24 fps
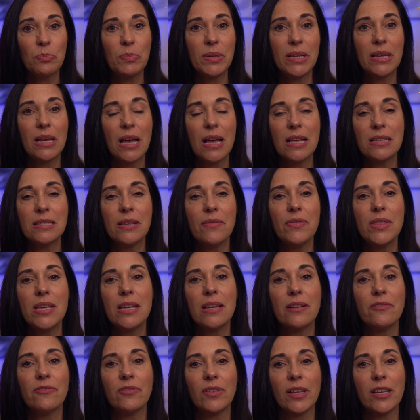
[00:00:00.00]
because of the
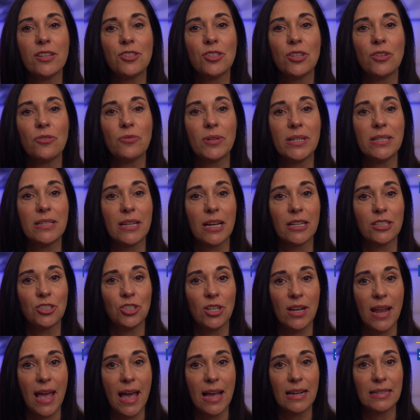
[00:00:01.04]
Inflation
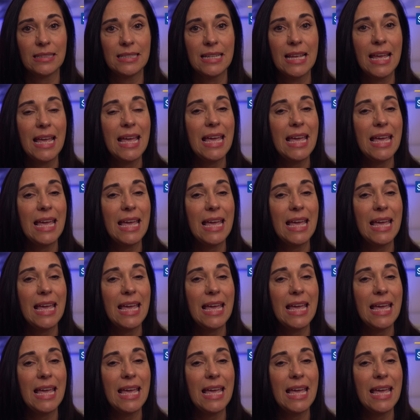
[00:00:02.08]
Reduction Act